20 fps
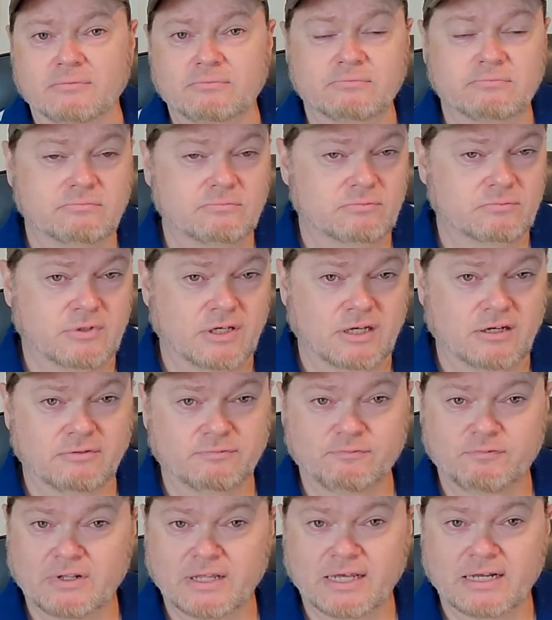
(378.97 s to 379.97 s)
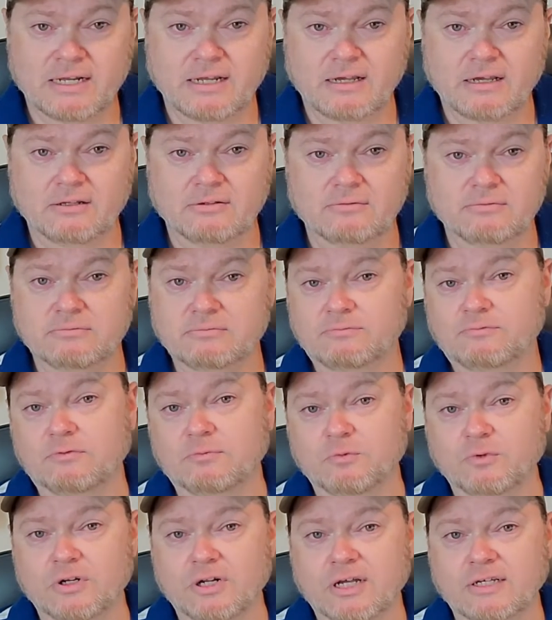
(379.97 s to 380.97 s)
they flat out,
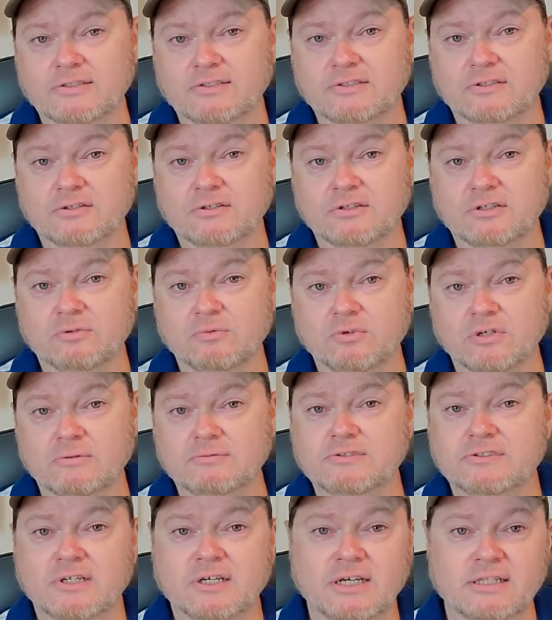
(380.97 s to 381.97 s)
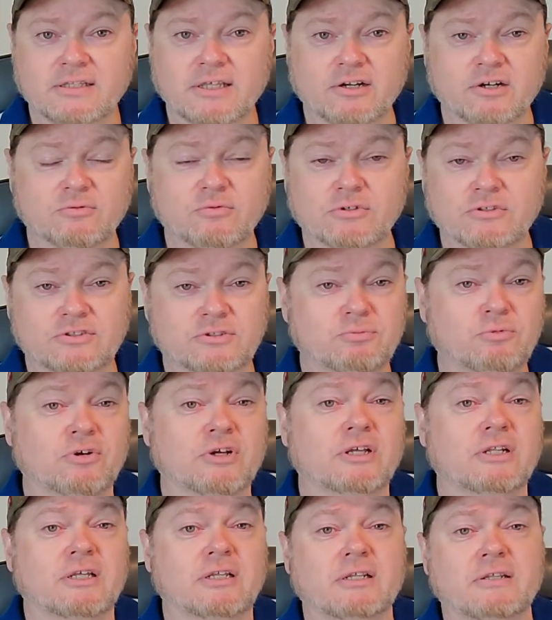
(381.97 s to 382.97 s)
from what I saw on their website, they don't want you
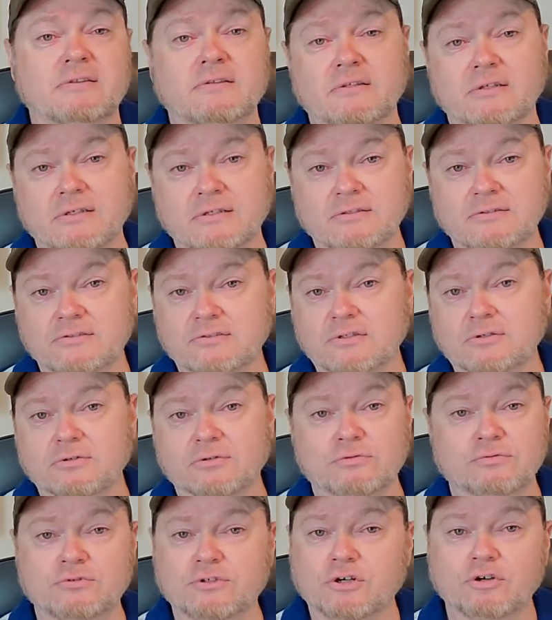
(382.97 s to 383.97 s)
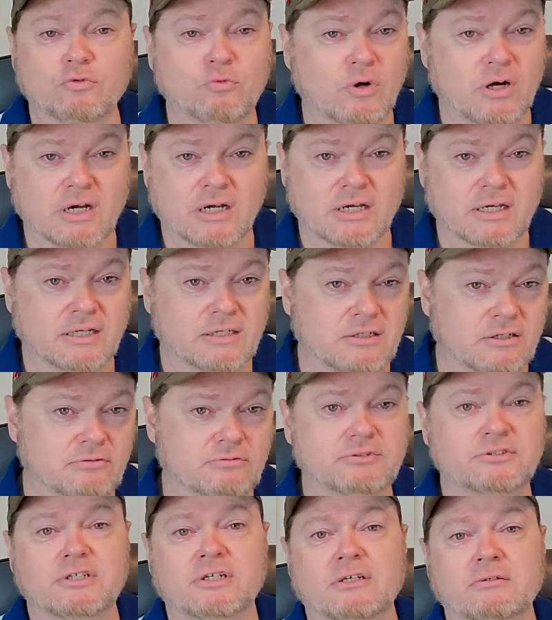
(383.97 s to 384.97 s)
bringing anything. So no wine, no
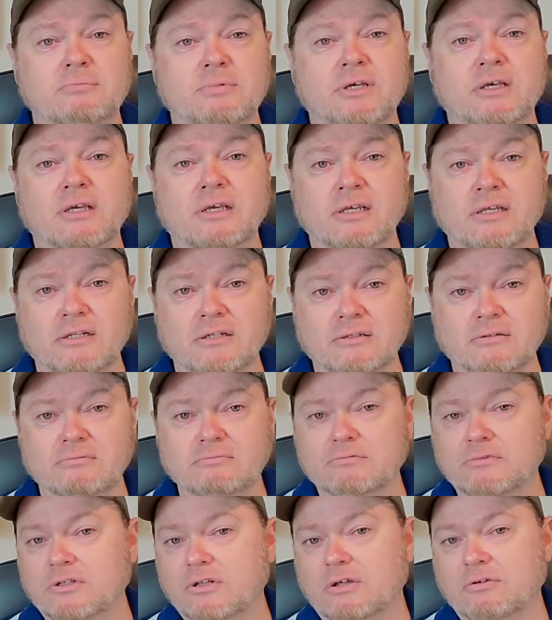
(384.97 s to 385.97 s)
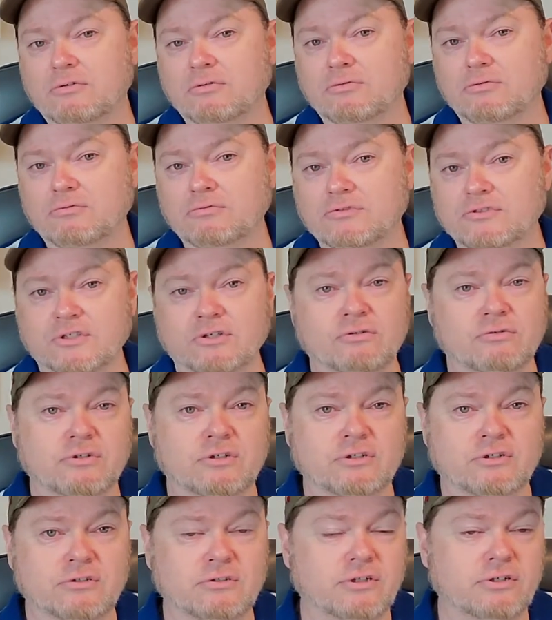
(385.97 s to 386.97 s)
champagne, no
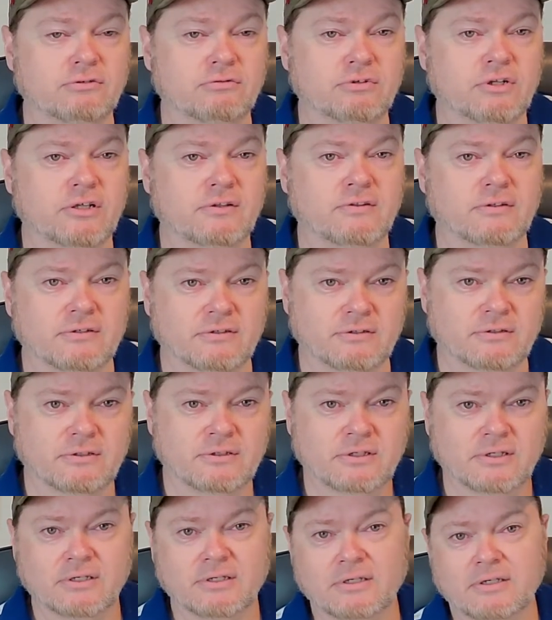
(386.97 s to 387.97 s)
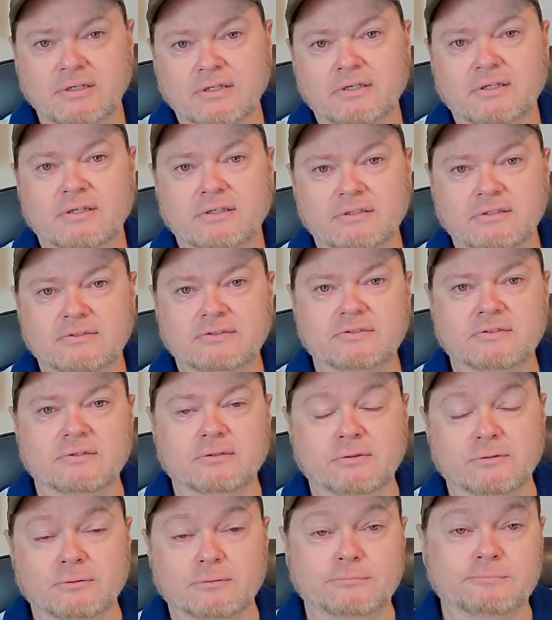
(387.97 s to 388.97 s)
soda, no nothing.
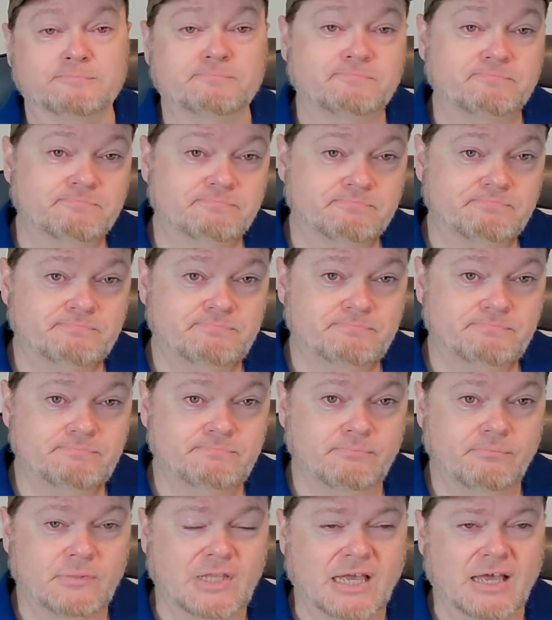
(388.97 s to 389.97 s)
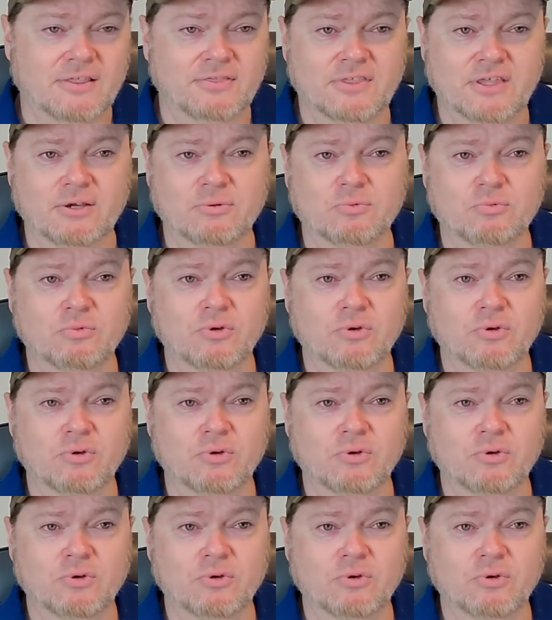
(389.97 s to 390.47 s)
So I think